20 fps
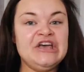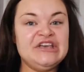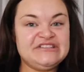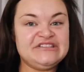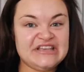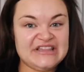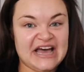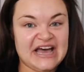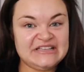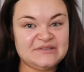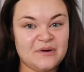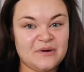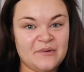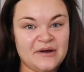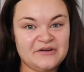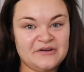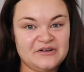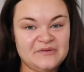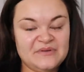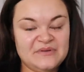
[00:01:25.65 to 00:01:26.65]
So that's what
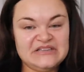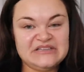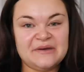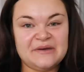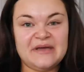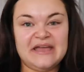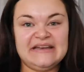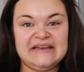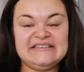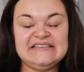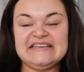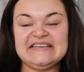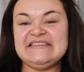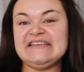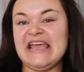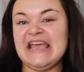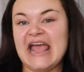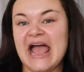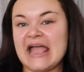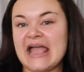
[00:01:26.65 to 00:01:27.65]
we're going to be doing.
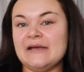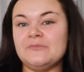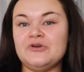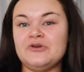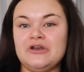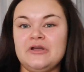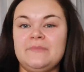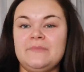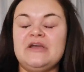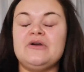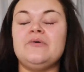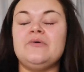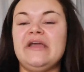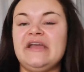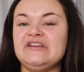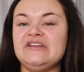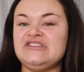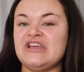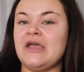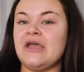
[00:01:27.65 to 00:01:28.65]
Today I am going to be
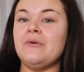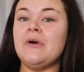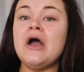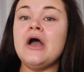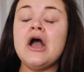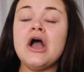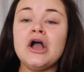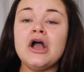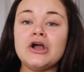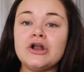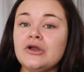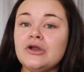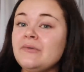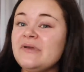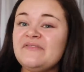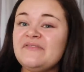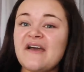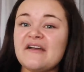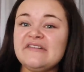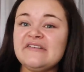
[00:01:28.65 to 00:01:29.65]
going to
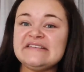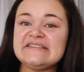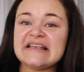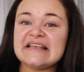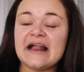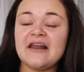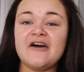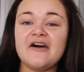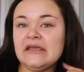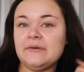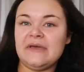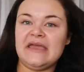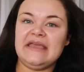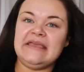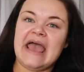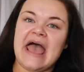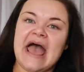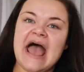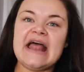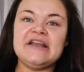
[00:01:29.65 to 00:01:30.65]
Chloe Ferry's salon. Anyway,
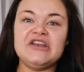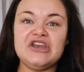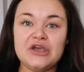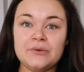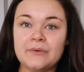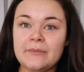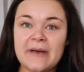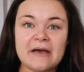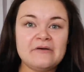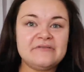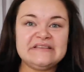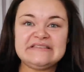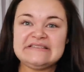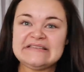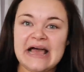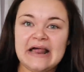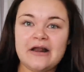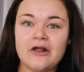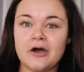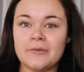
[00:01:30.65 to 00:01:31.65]
yeah, I knew about the
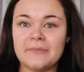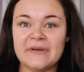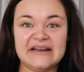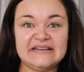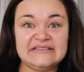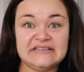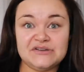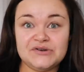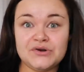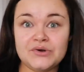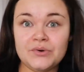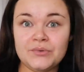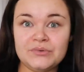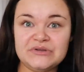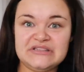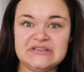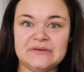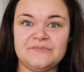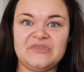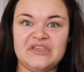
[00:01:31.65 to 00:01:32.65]
salon, but I didn't know it
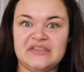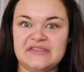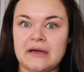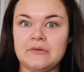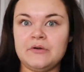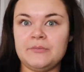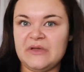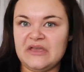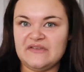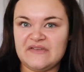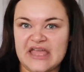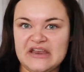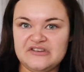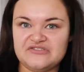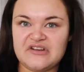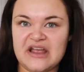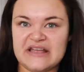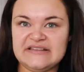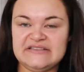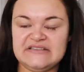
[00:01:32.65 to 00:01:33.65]
was something that would be of
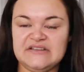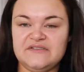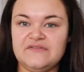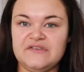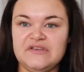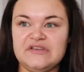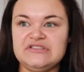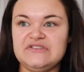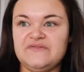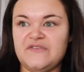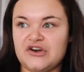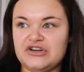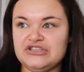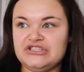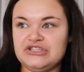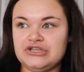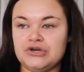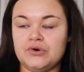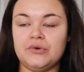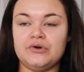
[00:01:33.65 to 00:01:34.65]
interest of you as far
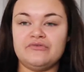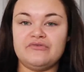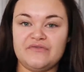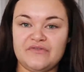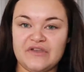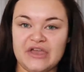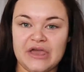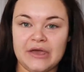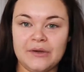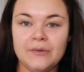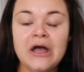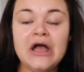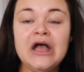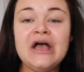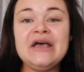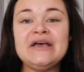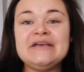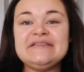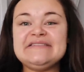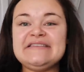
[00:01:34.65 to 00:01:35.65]
as to go and review.
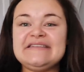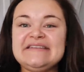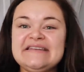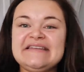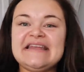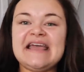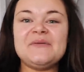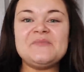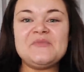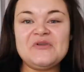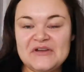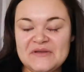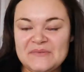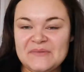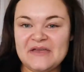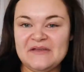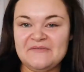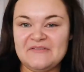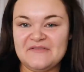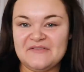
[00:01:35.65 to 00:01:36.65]
So today I'm going to
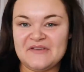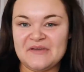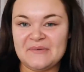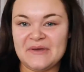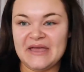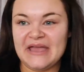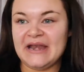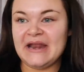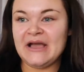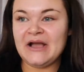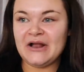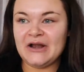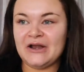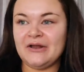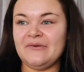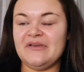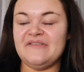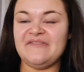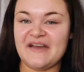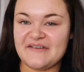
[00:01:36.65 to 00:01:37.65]
be reviewing
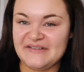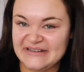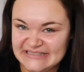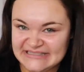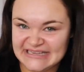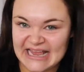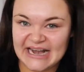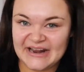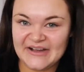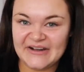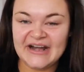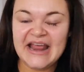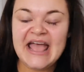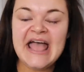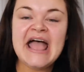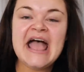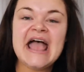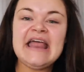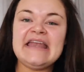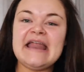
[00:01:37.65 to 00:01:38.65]
Chloe Ferry's salon.
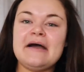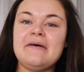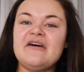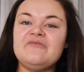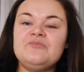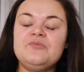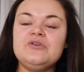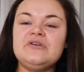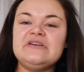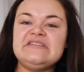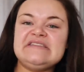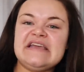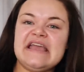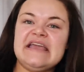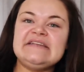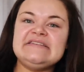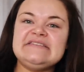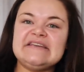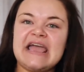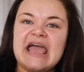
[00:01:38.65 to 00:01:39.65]
Now I've booked
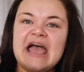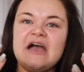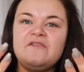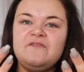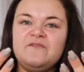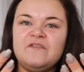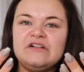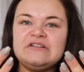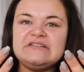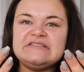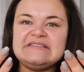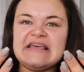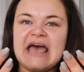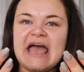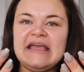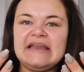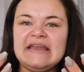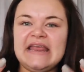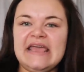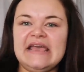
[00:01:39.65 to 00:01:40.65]
in to get a full
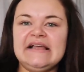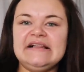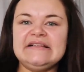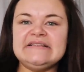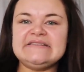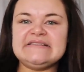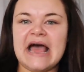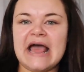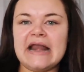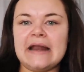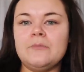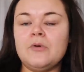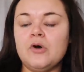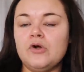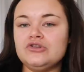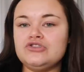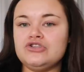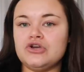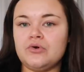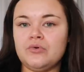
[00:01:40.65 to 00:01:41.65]
set of nails and I'm
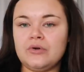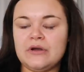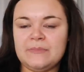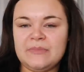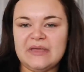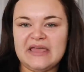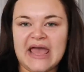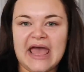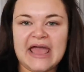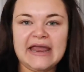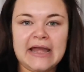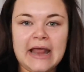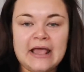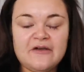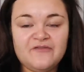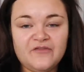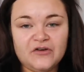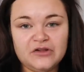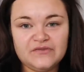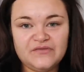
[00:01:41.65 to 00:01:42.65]
also going to be getting
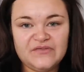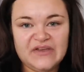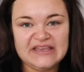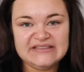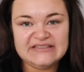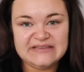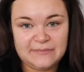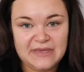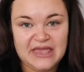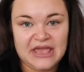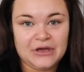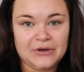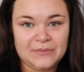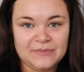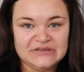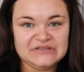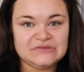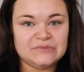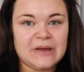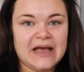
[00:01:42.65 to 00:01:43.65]
a full face of
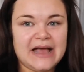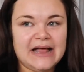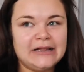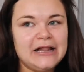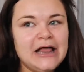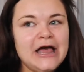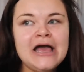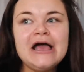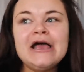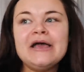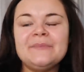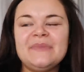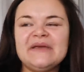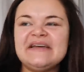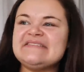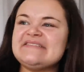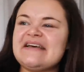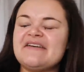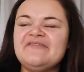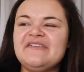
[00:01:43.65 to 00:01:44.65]
makeup as well,
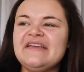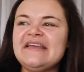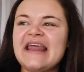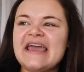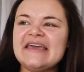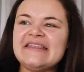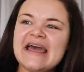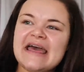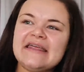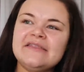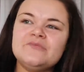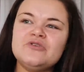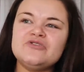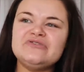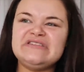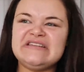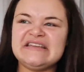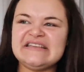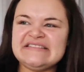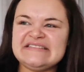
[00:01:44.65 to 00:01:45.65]
because I feel like they're the
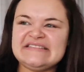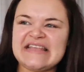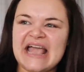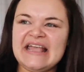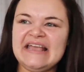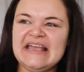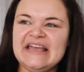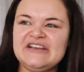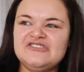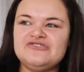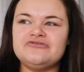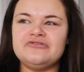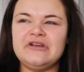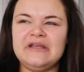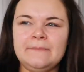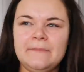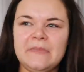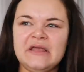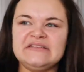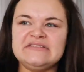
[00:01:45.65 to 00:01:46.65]
most exciting
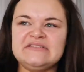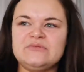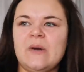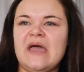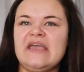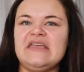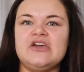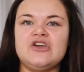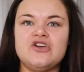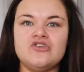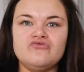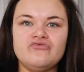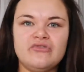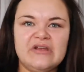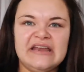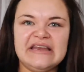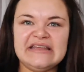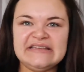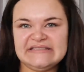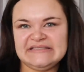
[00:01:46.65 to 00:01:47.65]
treatments where you can
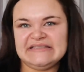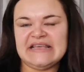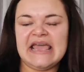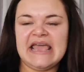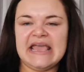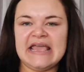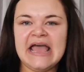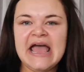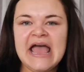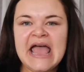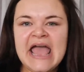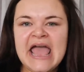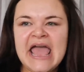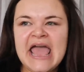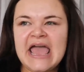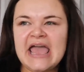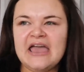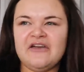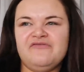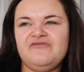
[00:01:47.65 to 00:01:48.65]
really see
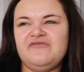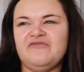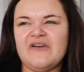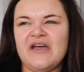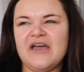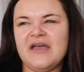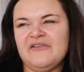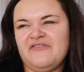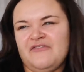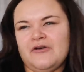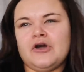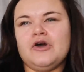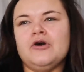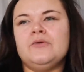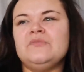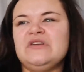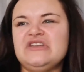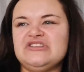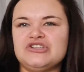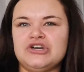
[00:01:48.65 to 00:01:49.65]
if a
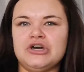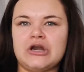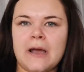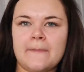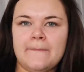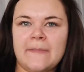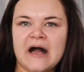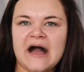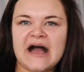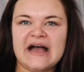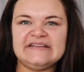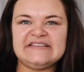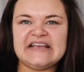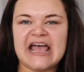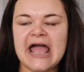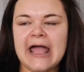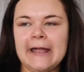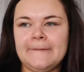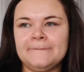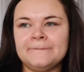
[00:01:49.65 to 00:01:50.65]
company's good or
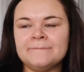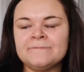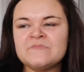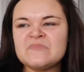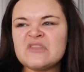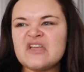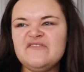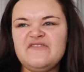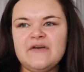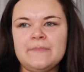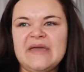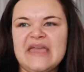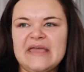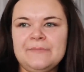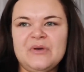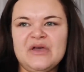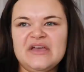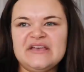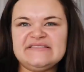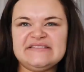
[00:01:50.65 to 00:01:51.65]
bad. For me
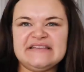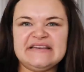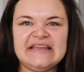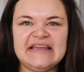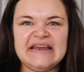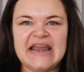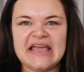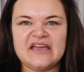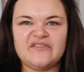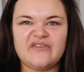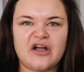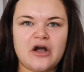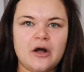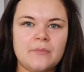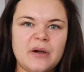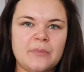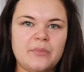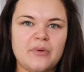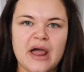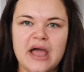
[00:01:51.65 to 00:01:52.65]
personally, like if I
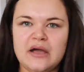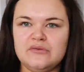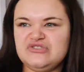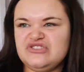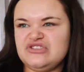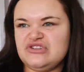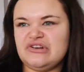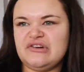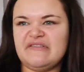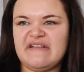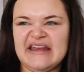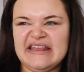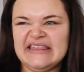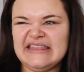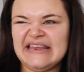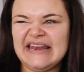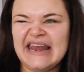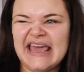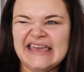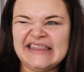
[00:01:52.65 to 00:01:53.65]
got my brows done or
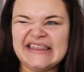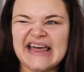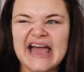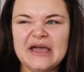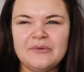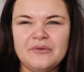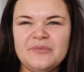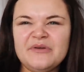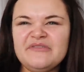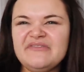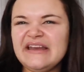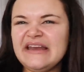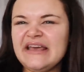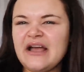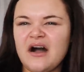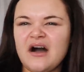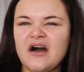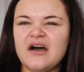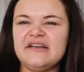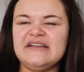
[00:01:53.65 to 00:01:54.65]
anything like that, it would be really
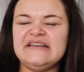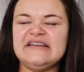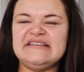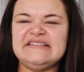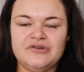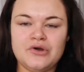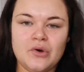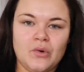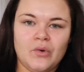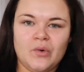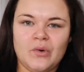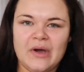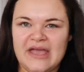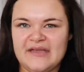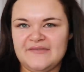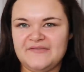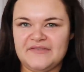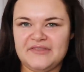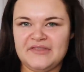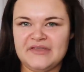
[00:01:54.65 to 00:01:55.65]
hard to know
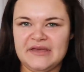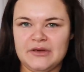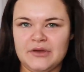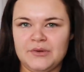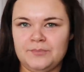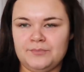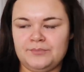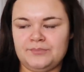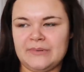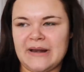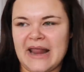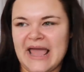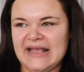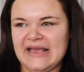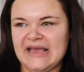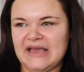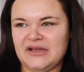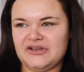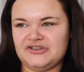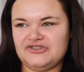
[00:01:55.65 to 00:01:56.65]
if the
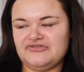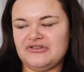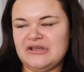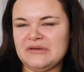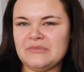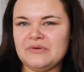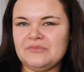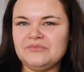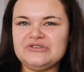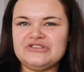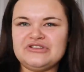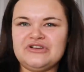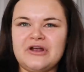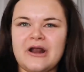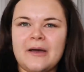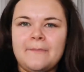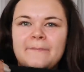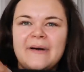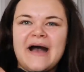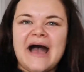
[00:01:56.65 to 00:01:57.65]
like treatment was good
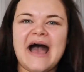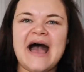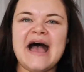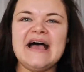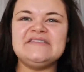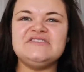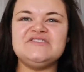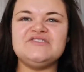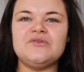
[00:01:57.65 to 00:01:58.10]
or bad.